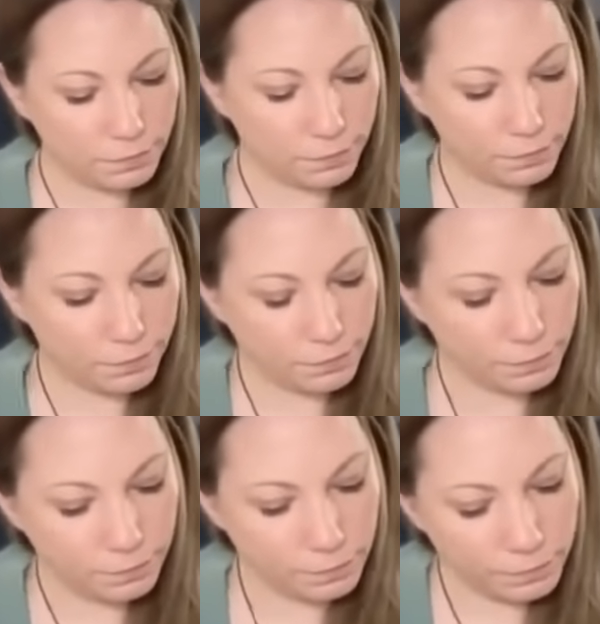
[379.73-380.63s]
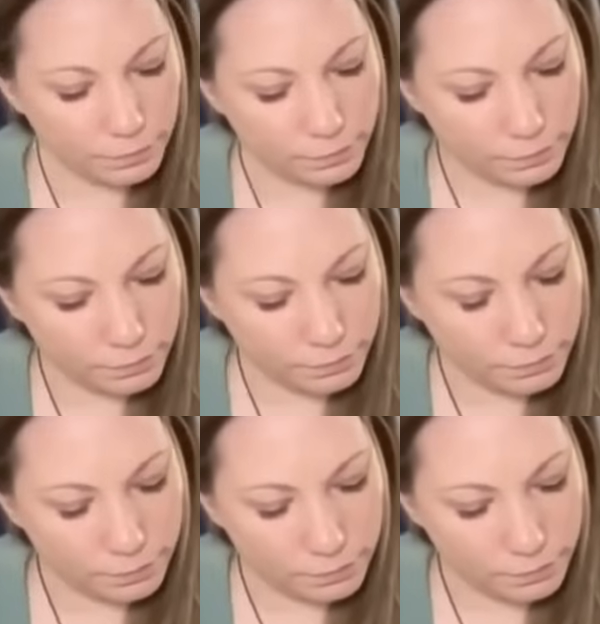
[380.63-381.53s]

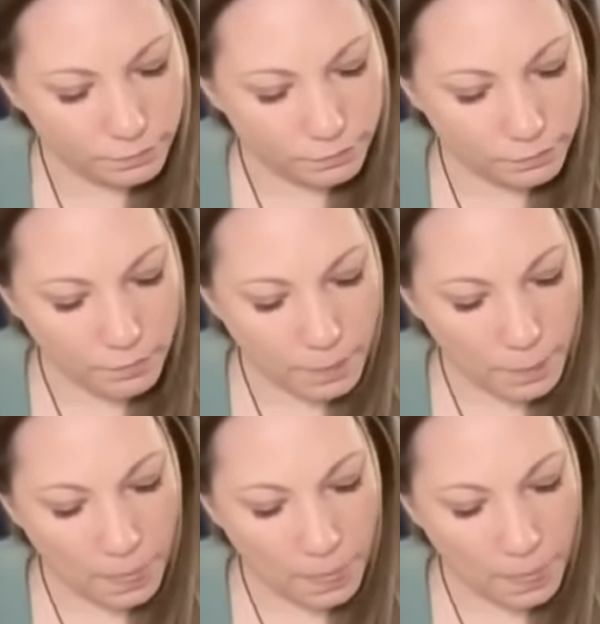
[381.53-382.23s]
(no one is talking)